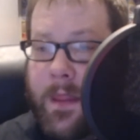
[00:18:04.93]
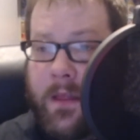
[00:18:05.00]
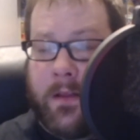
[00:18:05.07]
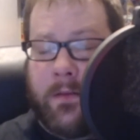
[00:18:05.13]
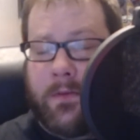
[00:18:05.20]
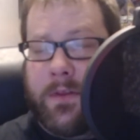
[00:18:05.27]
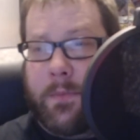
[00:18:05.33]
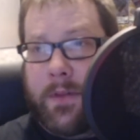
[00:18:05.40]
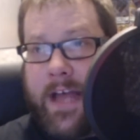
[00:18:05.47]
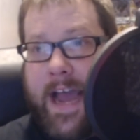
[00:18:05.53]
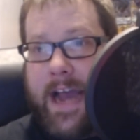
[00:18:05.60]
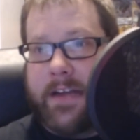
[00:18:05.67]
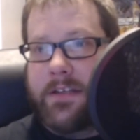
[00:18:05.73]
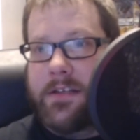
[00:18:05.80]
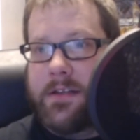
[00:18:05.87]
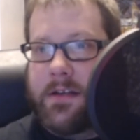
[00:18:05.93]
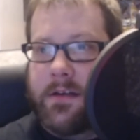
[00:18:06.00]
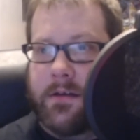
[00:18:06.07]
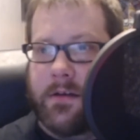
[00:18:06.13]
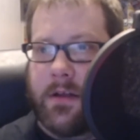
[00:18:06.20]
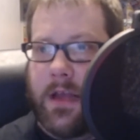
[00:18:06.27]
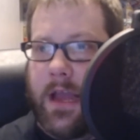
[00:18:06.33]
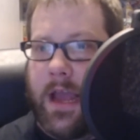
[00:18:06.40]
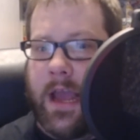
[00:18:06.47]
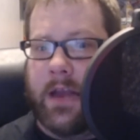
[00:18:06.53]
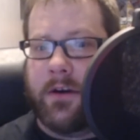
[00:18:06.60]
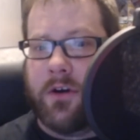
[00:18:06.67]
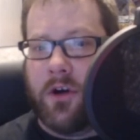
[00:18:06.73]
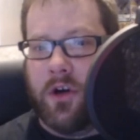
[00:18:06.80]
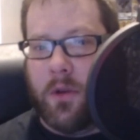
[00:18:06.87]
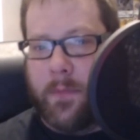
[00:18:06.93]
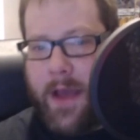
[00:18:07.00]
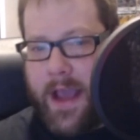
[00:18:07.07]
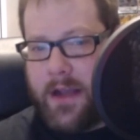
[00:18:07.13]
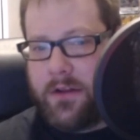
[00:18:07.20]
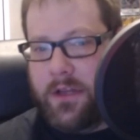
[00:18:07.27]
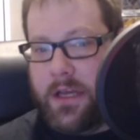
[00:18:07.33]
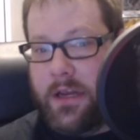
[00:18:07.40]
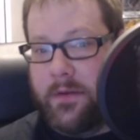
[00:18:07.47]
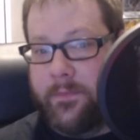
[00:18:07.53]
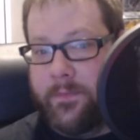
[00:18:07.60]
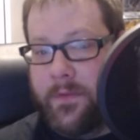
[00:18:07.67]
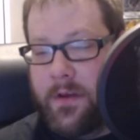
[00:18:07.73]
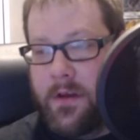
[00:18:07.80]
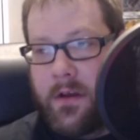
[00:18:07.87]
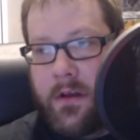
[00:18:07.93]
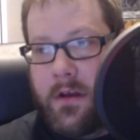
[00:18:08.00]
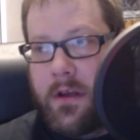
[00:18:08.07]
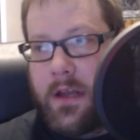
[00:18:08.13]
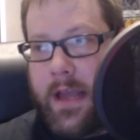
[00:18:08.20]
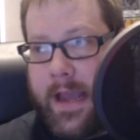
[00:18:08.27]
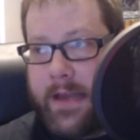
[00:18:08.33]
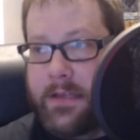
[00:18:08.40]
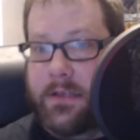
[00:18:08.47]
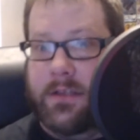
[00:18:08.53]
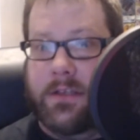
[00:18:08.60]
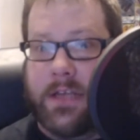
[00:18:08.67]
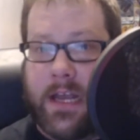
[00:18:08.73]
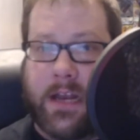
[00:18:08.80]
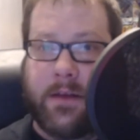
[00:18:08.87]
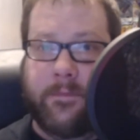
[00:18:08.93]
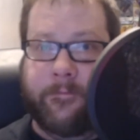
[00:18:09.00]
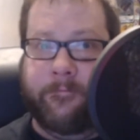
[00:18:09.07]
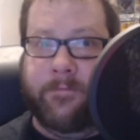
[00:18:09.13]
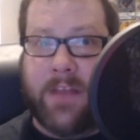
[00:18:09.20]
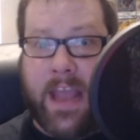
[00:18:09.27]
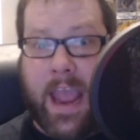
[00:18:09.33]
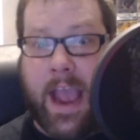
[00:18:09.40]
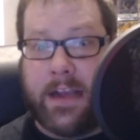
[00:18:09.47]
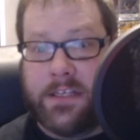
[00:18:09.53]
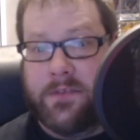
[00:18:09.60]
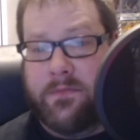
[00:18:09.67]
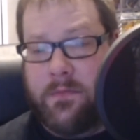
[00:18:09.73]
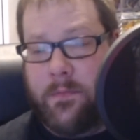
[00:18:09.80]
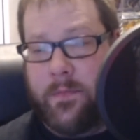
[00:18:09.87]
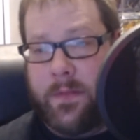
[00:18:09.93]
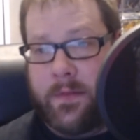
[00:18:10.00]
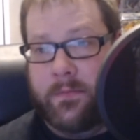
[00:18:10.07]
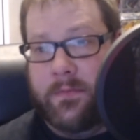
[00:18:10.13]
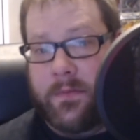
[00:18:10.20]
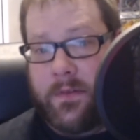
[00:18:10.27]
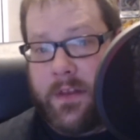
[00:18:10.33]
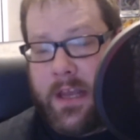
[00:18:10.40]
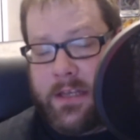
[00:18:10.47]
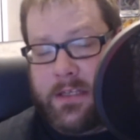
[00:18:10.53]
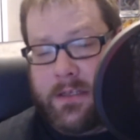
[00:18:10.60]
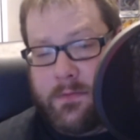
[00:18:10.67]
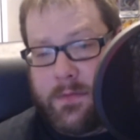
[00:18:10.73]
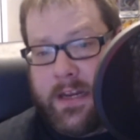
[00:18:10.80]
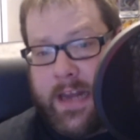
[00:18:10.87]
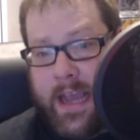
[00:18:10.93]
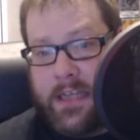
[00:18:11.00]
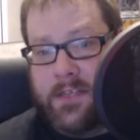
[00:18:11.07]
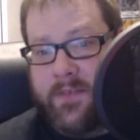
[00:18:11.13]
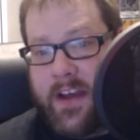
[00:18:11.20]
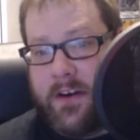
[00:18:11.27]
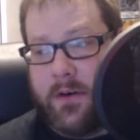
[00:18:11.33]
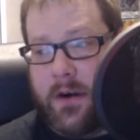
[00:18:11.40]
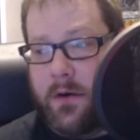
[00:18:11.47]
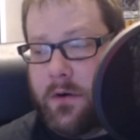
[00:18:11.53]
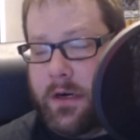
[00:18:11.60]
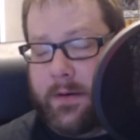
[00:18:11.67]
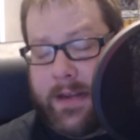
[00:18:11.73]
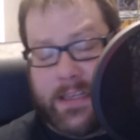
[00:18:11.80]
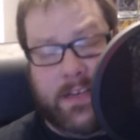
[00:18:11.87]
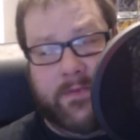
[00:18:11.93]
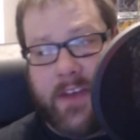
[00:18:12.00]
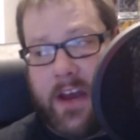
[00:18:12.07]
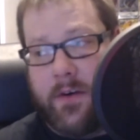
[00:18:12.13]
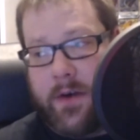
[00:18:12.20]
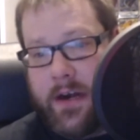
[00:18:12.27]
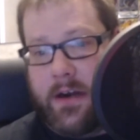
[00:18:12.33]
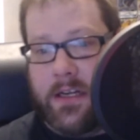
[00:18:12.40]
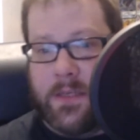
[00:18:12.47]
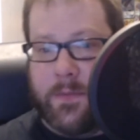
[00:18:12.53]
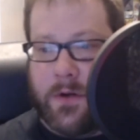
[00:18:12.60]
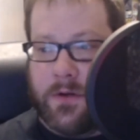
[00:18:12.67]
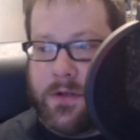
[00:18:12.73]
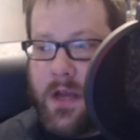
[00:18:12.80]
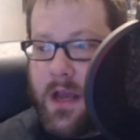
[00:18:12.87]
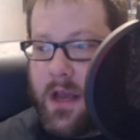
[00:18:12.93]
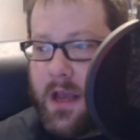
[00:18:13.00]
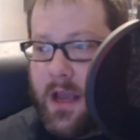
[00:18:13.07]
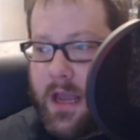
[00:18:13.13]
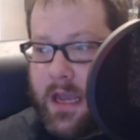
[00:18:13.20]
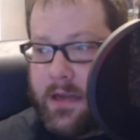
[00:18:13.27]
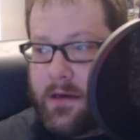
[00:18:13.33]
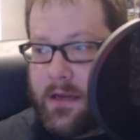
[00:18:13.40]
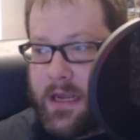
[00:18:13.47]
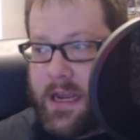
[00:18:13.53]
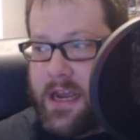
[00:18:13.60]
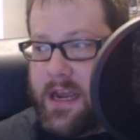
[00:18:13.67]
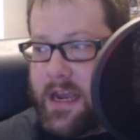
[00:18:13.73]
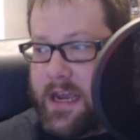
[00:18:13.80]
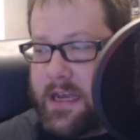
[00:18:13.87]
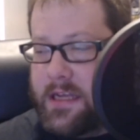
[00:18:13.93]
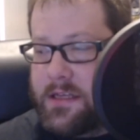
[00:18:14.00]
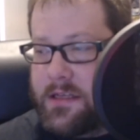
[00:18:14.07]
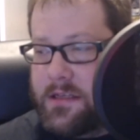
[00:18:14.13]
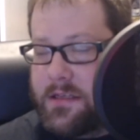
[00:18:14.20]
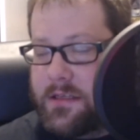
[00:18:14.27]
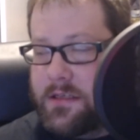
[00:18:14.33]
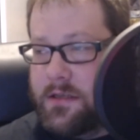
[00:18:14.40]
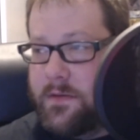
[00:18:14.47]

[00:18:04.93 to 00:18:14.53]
blast, and Colonel Macklin is an ex-veteran, or is a veteran, I suppose, and he is